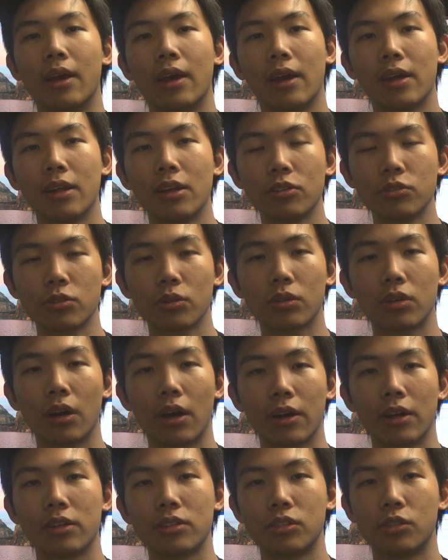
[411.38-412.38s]
And I also
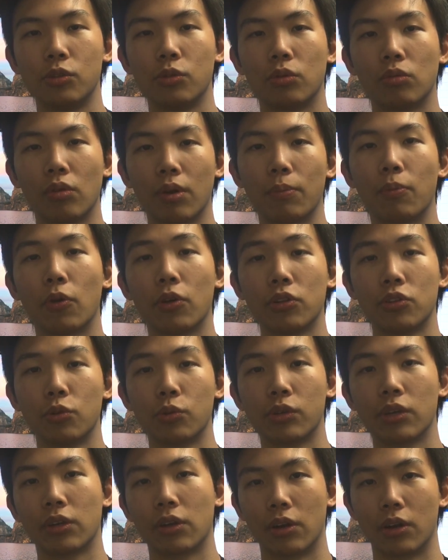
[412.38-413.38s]
got it to three point
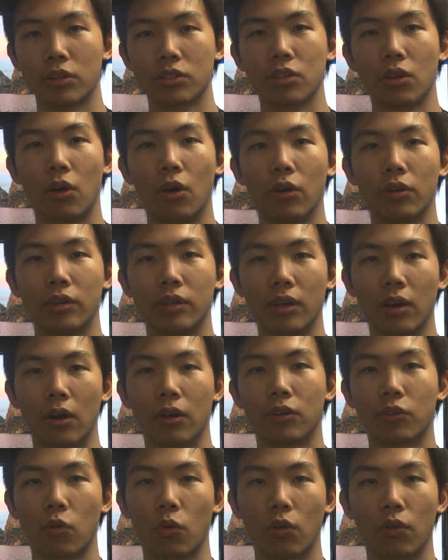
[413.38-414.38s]
two gigahertz on the
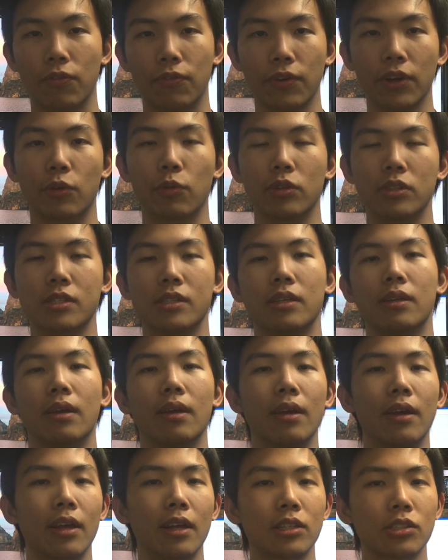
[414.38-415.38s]
on-core frequency.
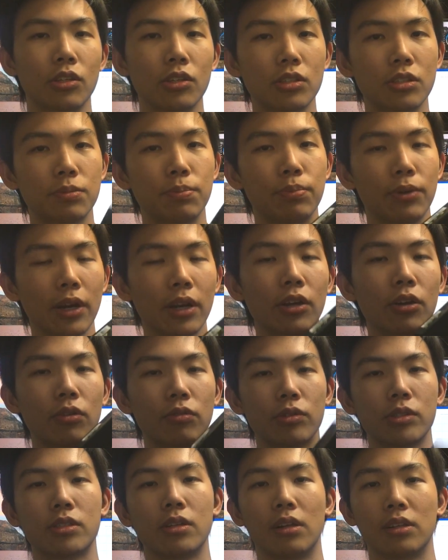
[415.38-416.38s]
So it's pretty
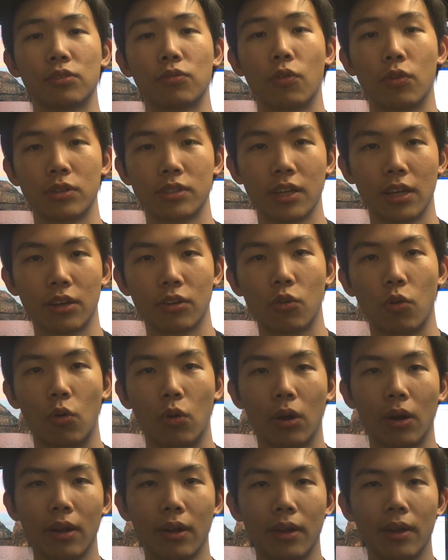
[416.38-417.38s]
good results for a ten
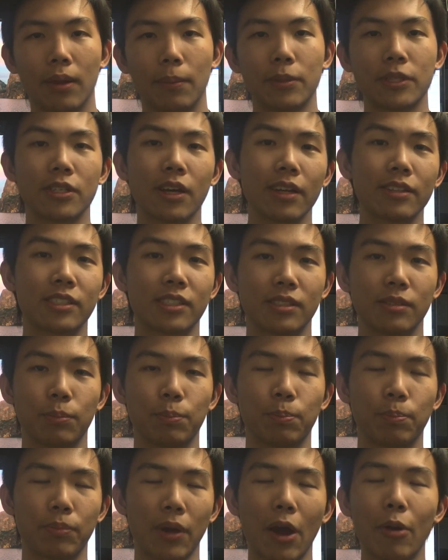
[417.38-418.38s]
core. Besides, the
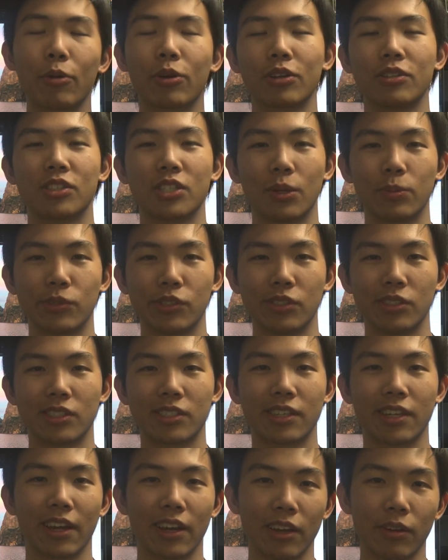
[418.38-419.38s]
power consumption
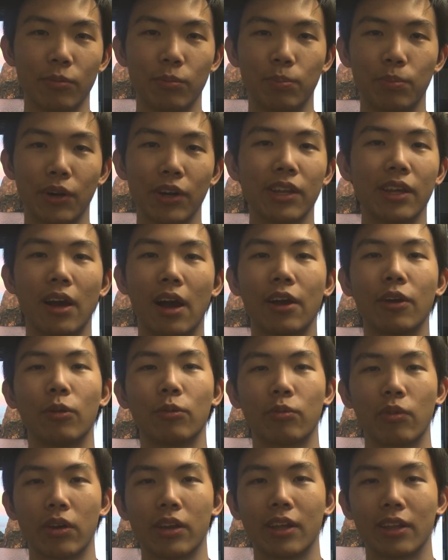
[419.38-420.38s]
is getting pretty high
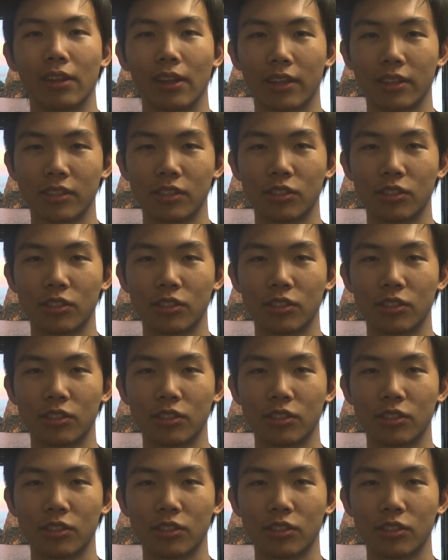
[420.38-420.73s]
already at like